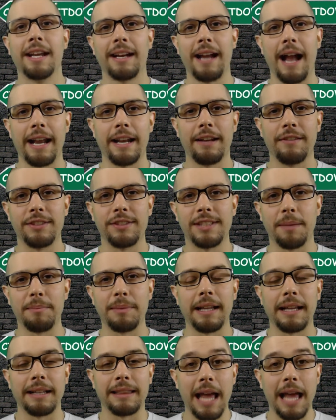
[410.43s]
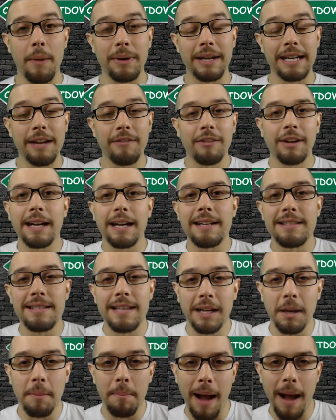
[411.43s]
kind of something like that when he never got to
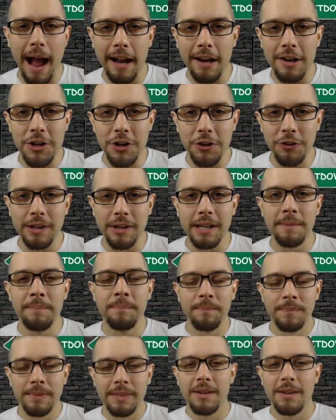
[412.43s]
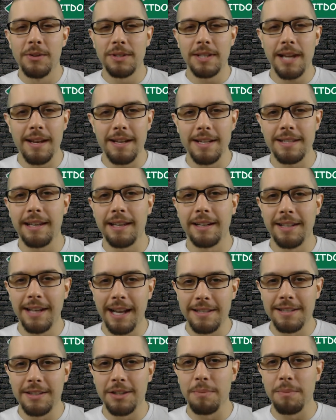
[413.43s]
say goodbye to Shireen. It was kind of just like a
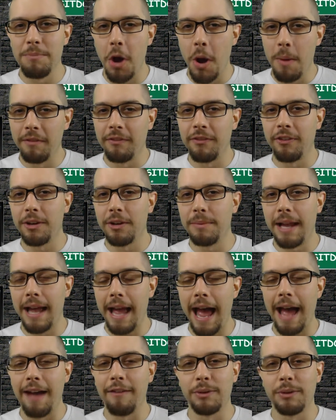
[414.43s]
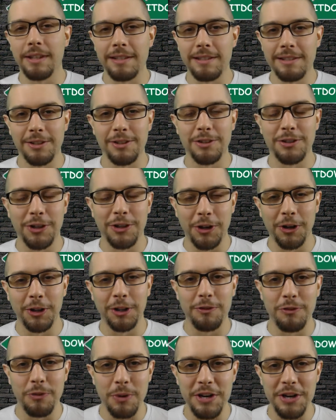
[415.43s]
nice little moment for him to have with this little
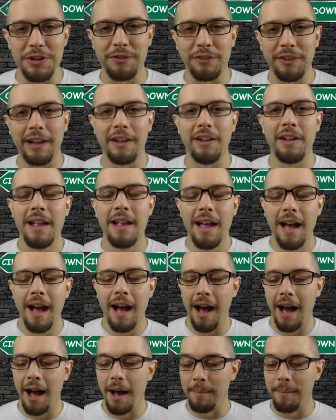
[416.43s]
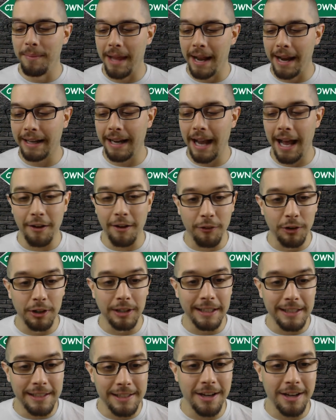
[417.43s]
girl of Winterfell that I kind of
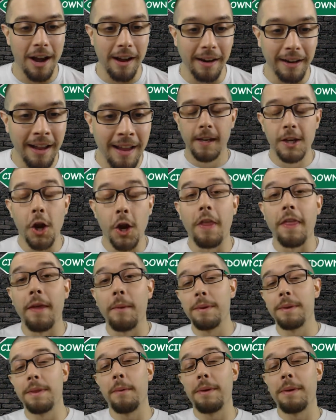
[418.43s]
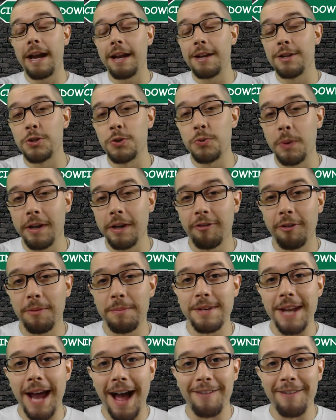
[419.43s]
really dug. You know, and then we kind of swing
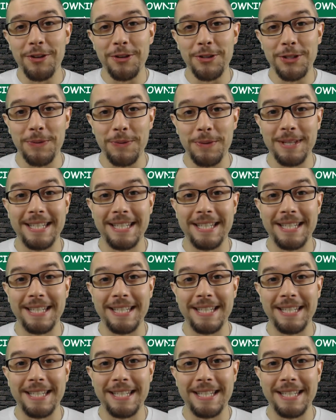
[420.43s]
from Davos and we